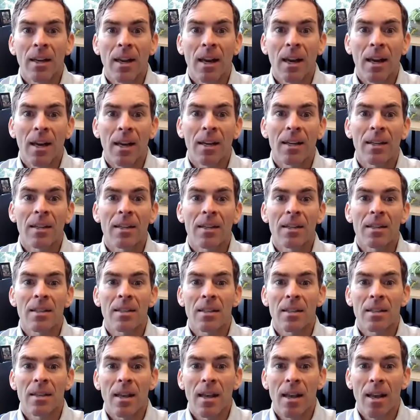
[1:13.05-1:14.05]

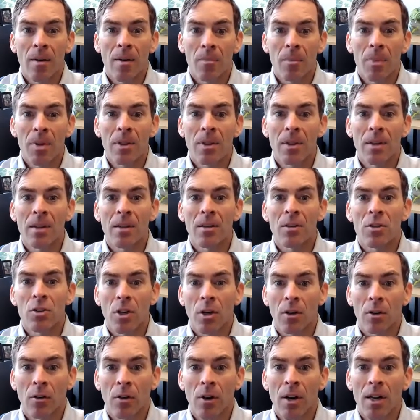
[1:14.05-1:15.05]
kindness, empathy,
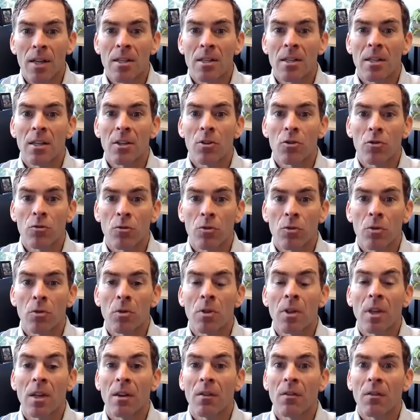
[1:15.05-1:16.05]
generosity, truth,
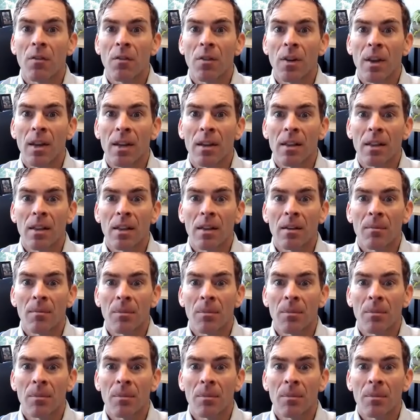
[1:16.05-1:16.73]
and faith.